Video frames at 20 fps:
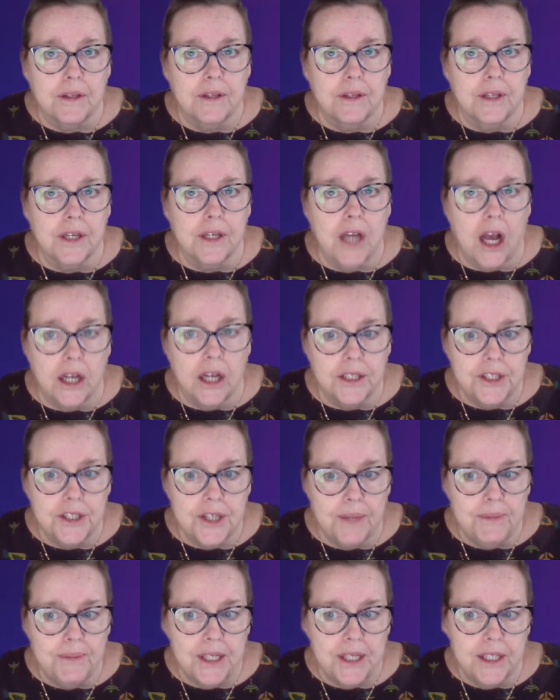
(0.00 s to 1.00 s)

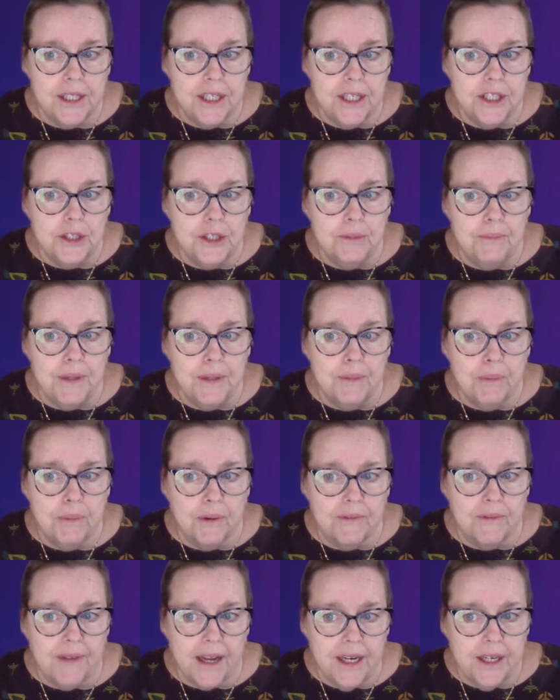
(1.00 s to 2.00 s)
concepts that need to be
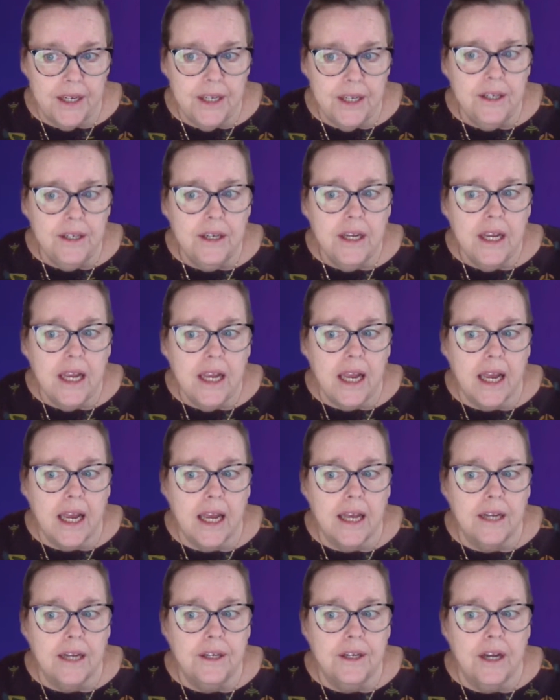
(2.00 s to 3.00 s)
provided,
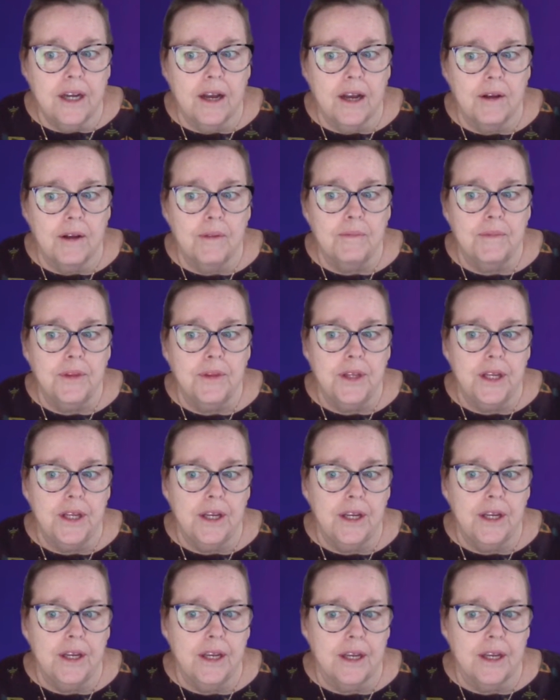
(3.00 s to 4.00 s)
and
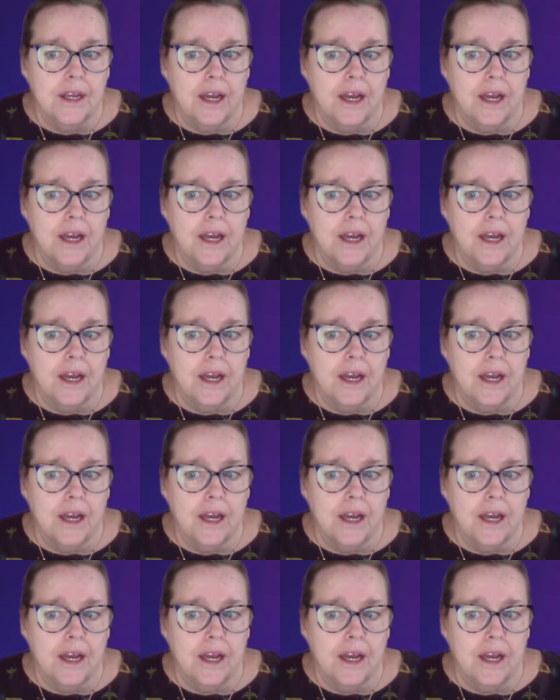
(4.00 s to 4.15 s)
the